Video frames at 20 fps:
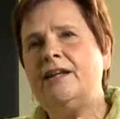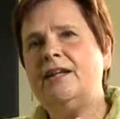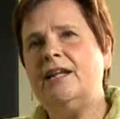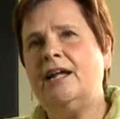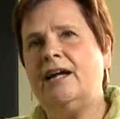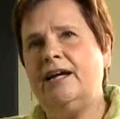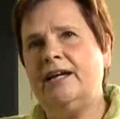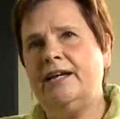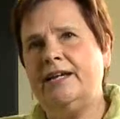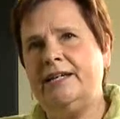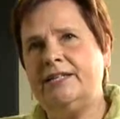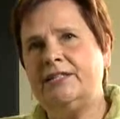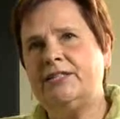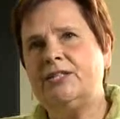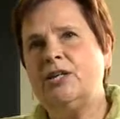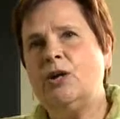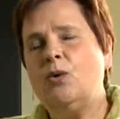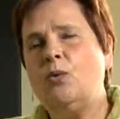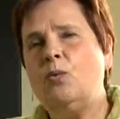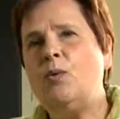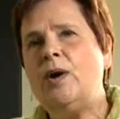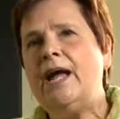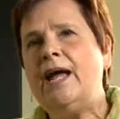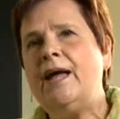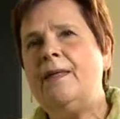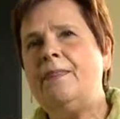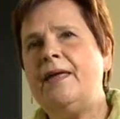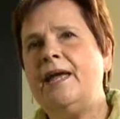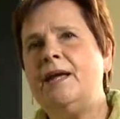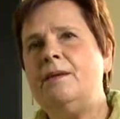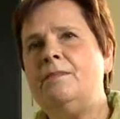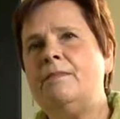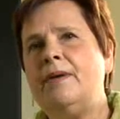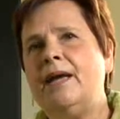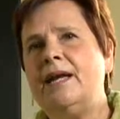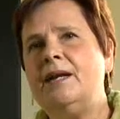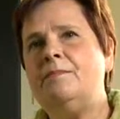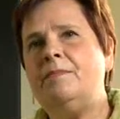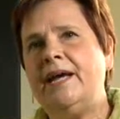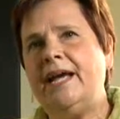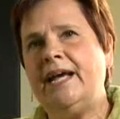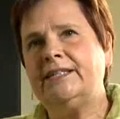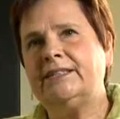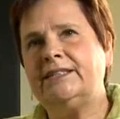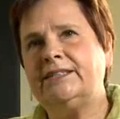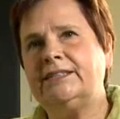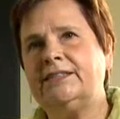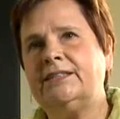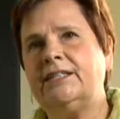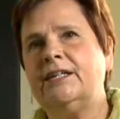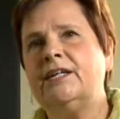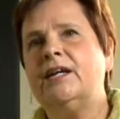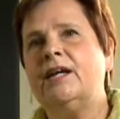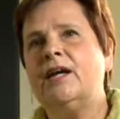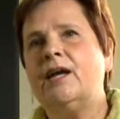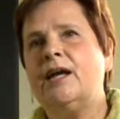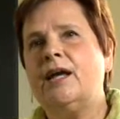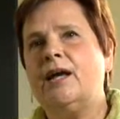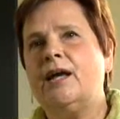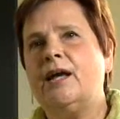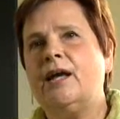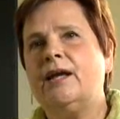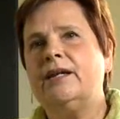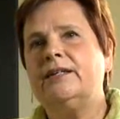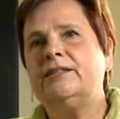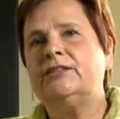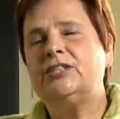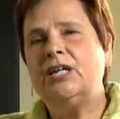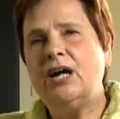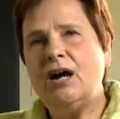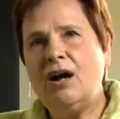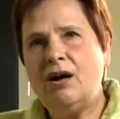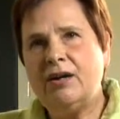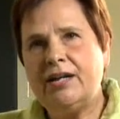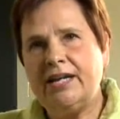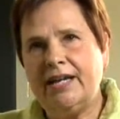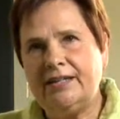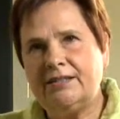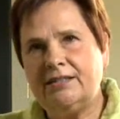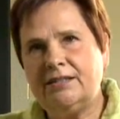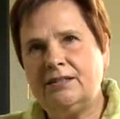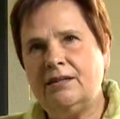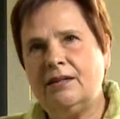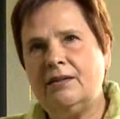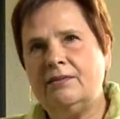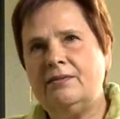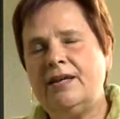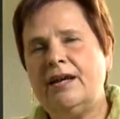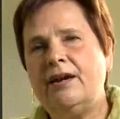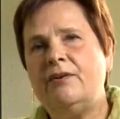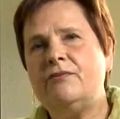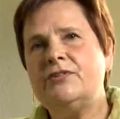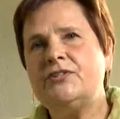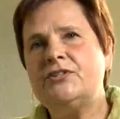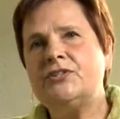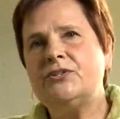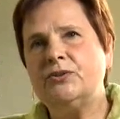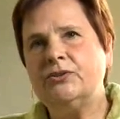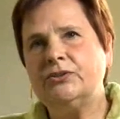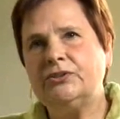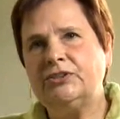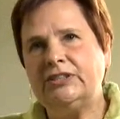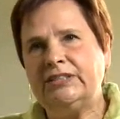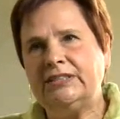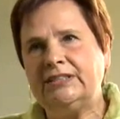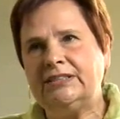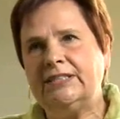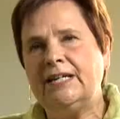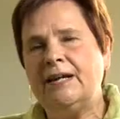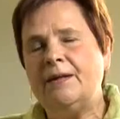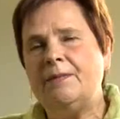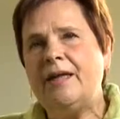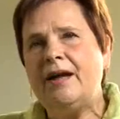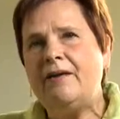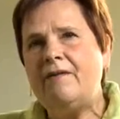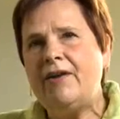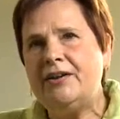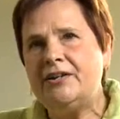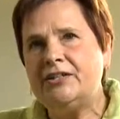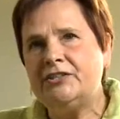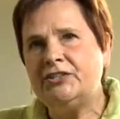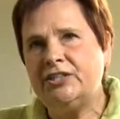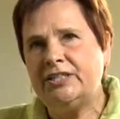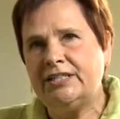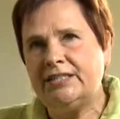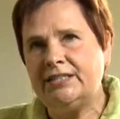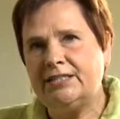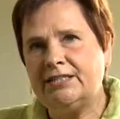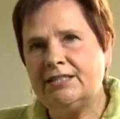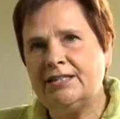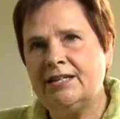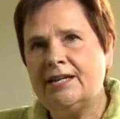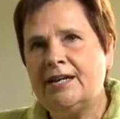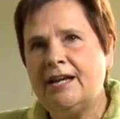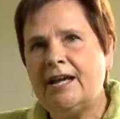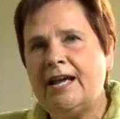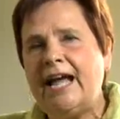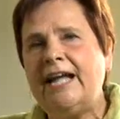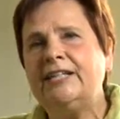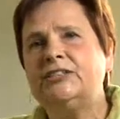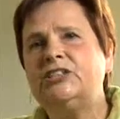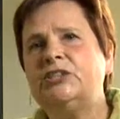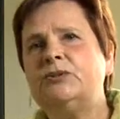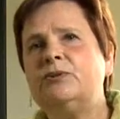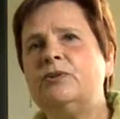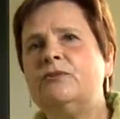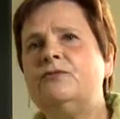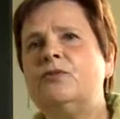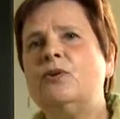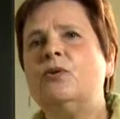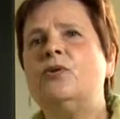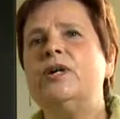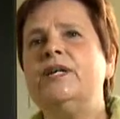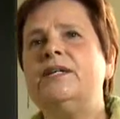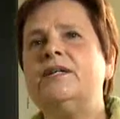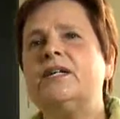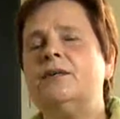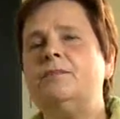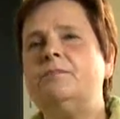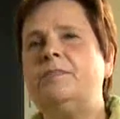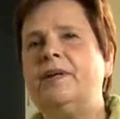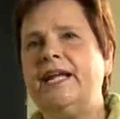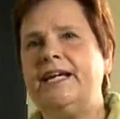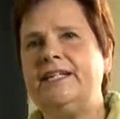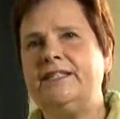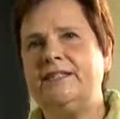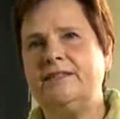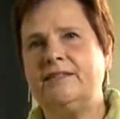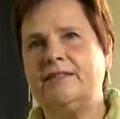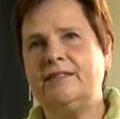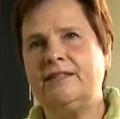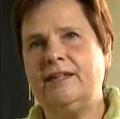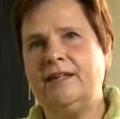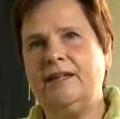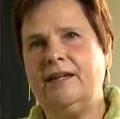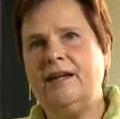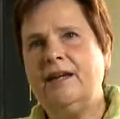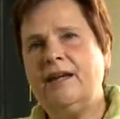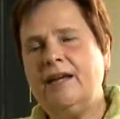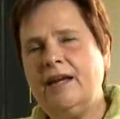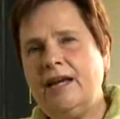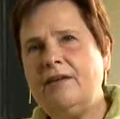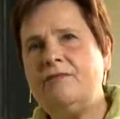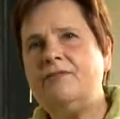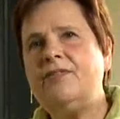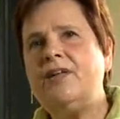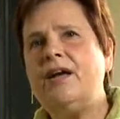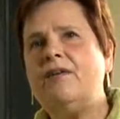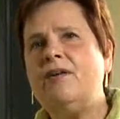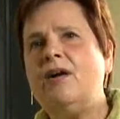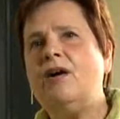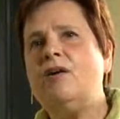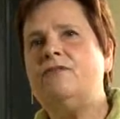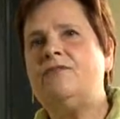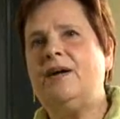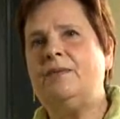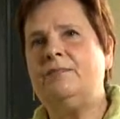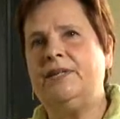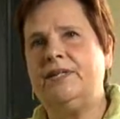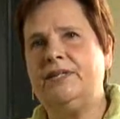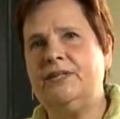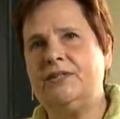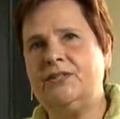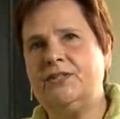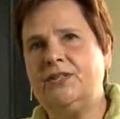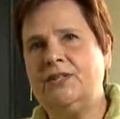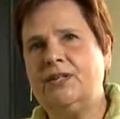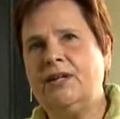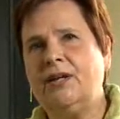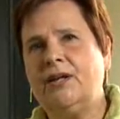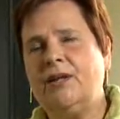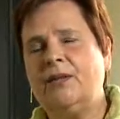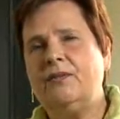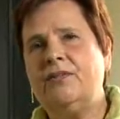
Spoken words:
analyse where they may best target their resources, their energies, and to avoid complacency. If there are families